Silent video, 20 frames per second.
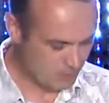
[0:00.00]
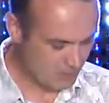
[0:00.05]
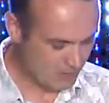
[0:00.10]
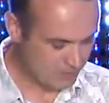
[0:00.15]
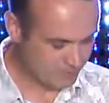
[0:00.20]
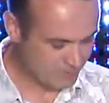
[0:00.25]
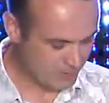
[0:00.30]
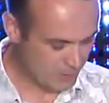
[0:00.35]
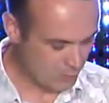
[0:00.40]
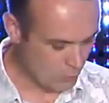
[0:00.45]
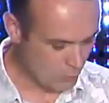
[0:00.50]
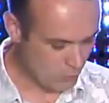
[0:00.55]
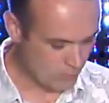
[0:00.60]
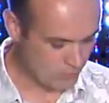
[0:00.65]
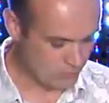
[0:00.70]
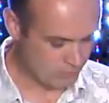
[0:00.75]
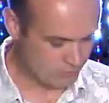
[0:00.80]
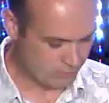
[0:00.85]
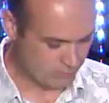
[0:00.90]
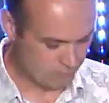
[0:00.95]

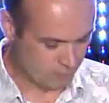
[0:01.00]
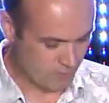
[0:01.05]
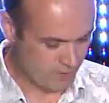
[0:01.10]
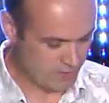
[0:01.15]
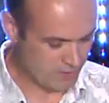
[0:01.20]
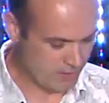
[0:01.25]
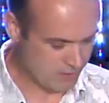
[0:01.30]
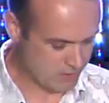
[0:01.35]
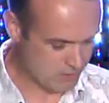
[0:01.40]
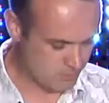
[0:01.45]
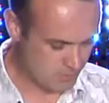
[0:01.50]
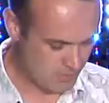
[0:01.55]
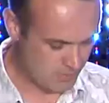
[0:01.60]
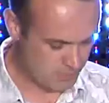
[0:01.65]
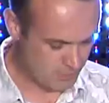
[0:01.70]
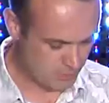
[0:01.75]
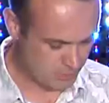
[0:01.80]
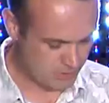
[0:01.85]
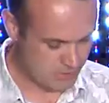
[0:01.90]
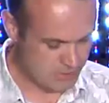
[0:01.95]
So right next to me,
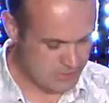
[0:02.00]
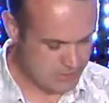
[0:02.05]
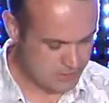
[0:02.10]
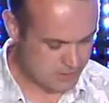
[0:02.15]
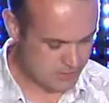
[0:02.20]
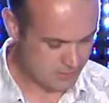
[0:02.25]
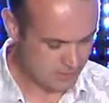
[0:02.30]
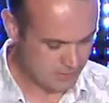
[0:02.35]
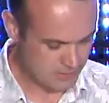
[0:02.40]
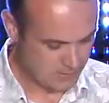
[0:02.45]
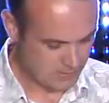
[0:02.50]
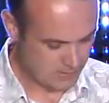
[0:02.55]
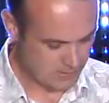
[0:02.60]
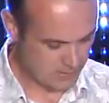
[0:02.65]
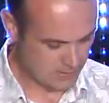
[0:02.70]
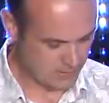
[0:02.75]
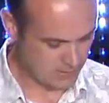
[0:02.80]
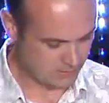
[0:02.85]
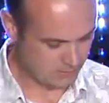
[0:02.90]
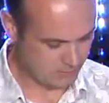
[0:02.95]
Patrice,
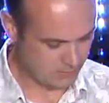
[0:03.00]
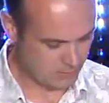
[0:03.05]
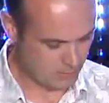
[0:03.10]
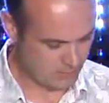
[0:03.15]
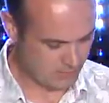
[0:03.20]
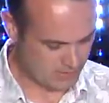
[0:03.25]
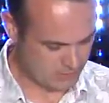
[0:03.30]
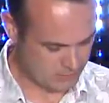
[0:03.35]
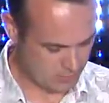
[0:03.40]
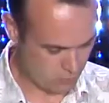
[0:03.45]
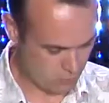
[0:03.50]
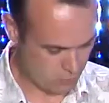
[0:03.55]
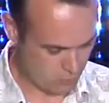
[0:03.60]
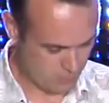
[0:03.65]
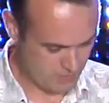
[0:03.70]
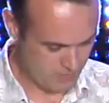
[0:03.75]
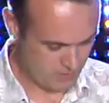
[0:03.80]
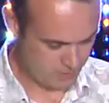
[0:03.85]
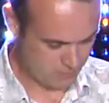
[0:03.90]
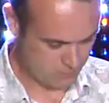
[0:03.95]
going back to
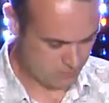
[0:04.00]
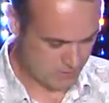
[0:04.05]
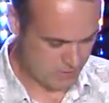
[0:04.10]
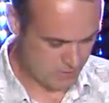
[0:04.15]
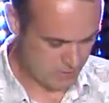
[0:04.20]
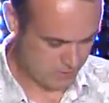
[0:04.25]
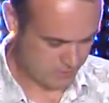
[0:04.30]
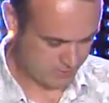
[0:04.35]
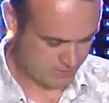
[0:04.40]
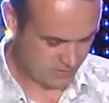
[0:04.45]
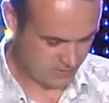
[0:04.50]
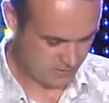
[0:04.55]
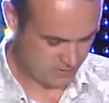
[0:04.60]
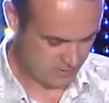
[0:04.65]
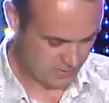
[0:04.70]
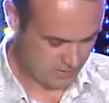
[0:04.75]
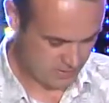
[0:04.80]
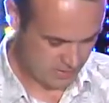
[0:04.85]
old media in my notes here.